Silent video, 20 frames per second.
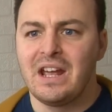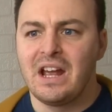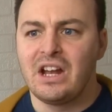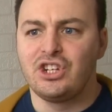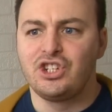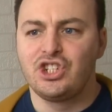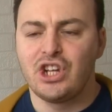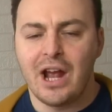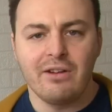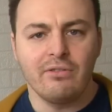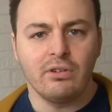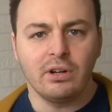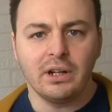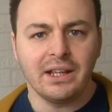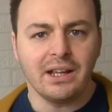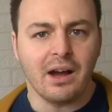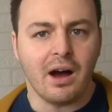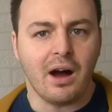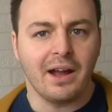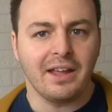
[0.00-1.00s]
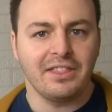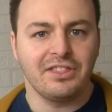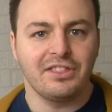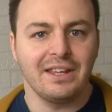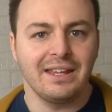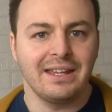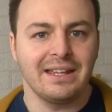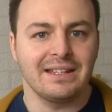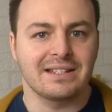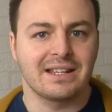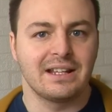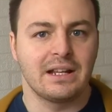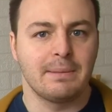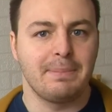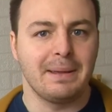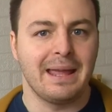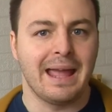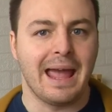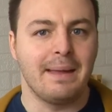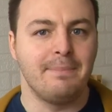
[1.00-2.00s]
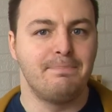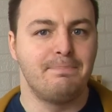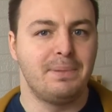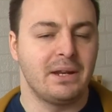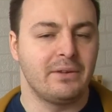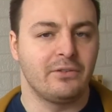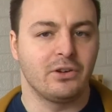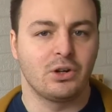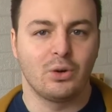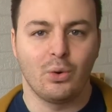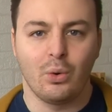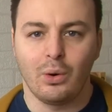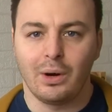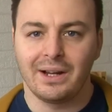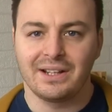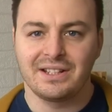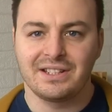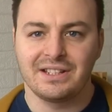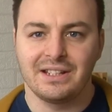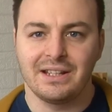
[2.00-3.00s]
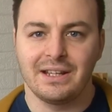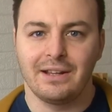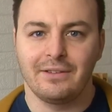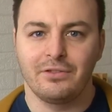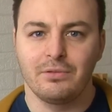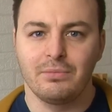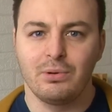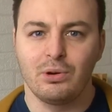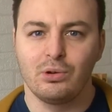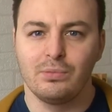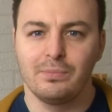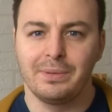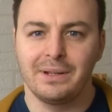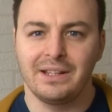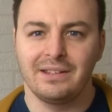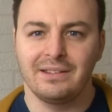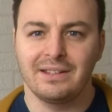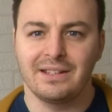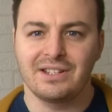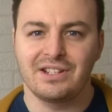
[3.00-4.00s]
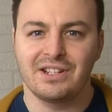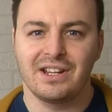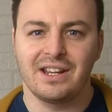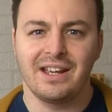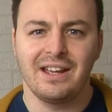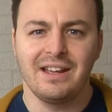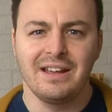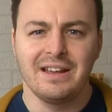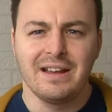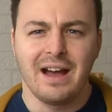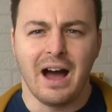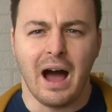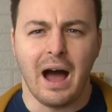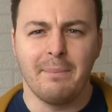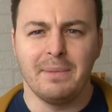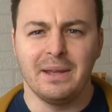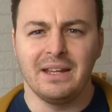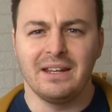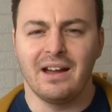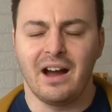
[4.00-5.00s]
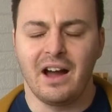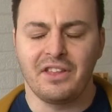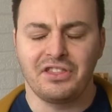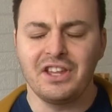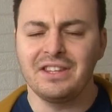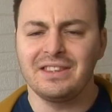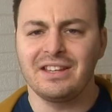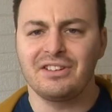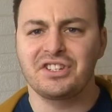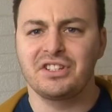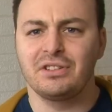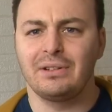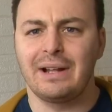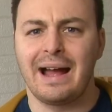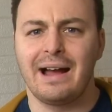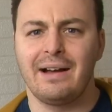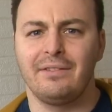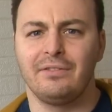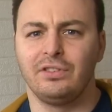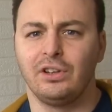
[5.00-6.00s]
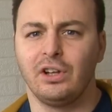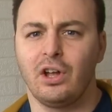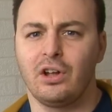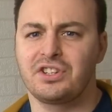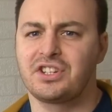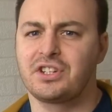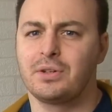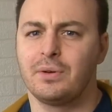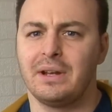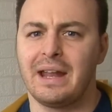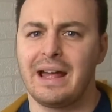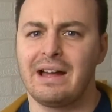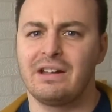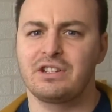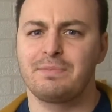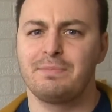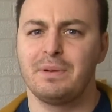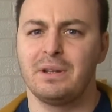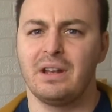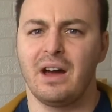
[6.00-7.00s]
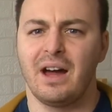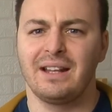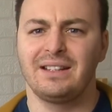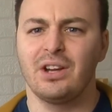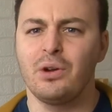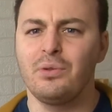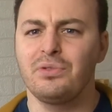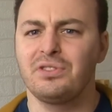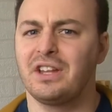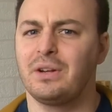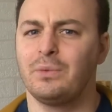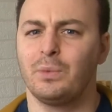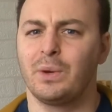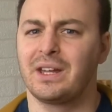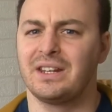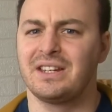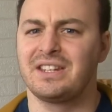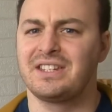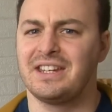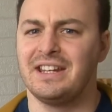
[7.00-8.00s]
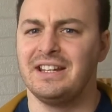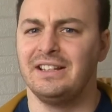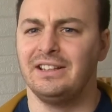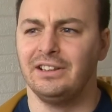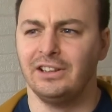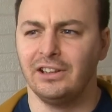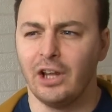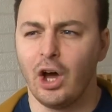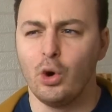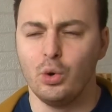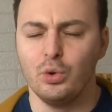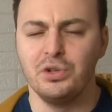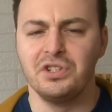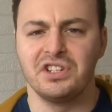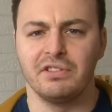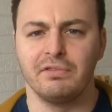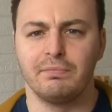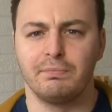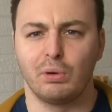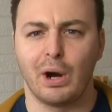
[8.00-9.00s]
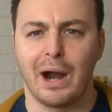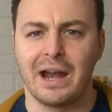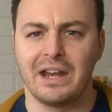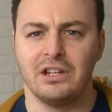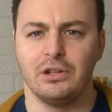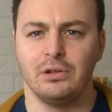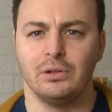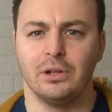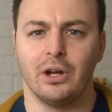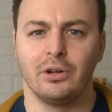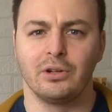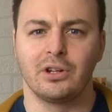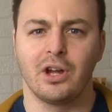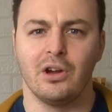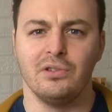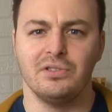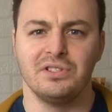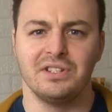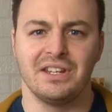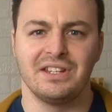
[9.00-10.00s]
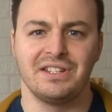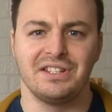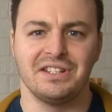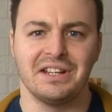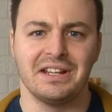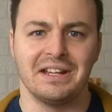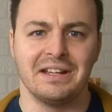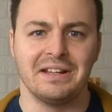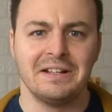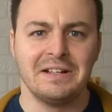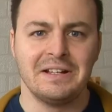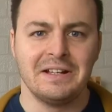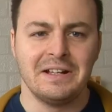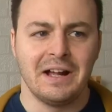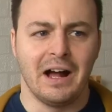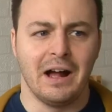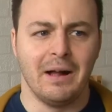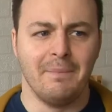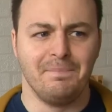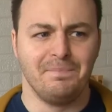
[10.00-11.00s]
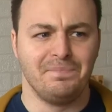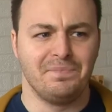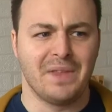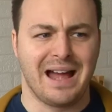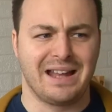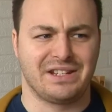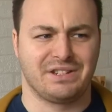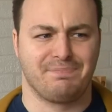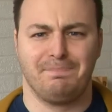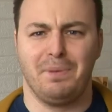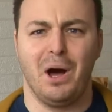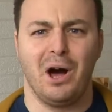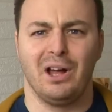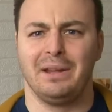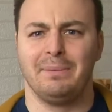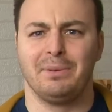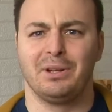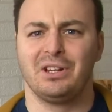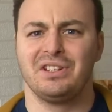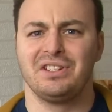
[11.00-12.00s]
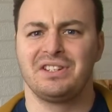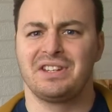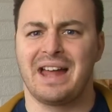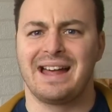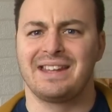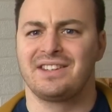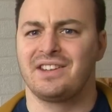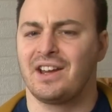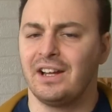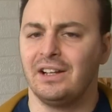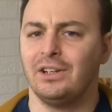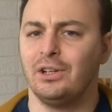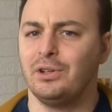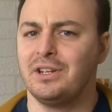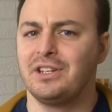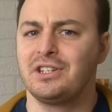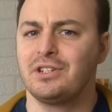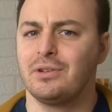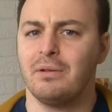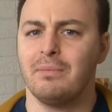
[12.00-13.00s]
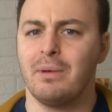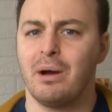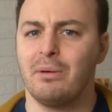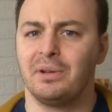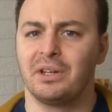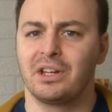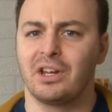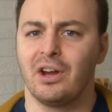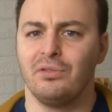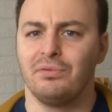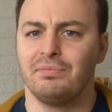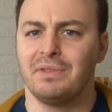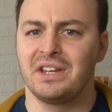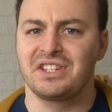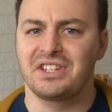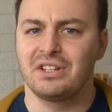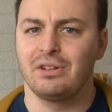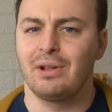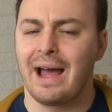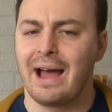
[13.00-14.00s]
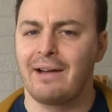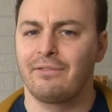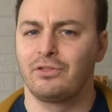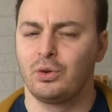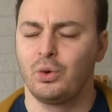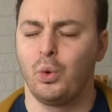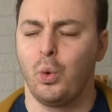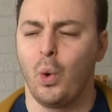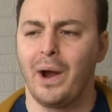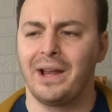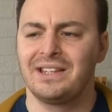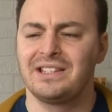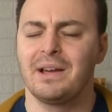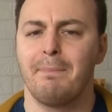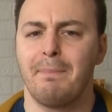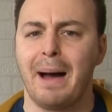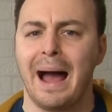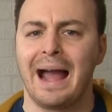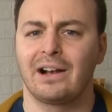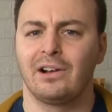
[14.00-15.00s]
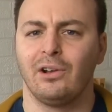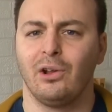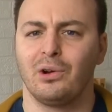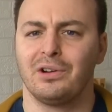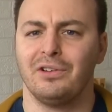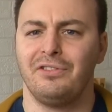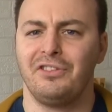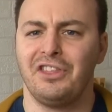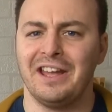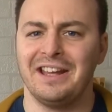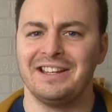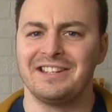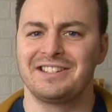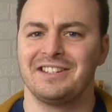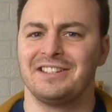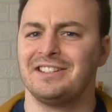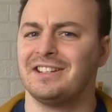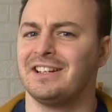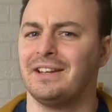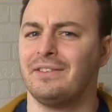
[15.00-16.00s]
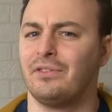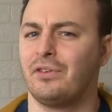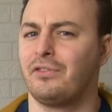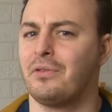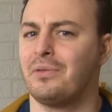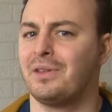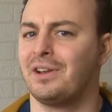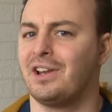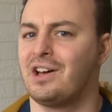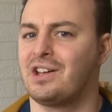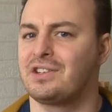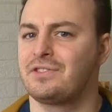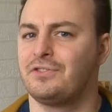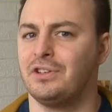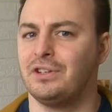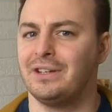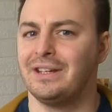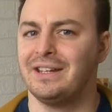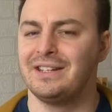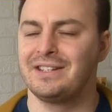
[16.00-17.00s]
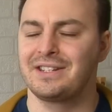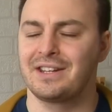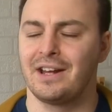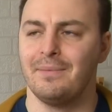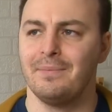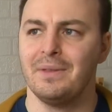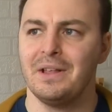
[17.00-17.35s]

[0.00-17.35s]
Generally, I think it's going to be a bit of a quieter year from Hornby this year. I mean, I think they'll still have lots to announce, but I don't think we're going to see loads of brand new locos this year. That's partly because, as I alluded to a moment ago, they still have quite a backlog of things to deliver from the last few years.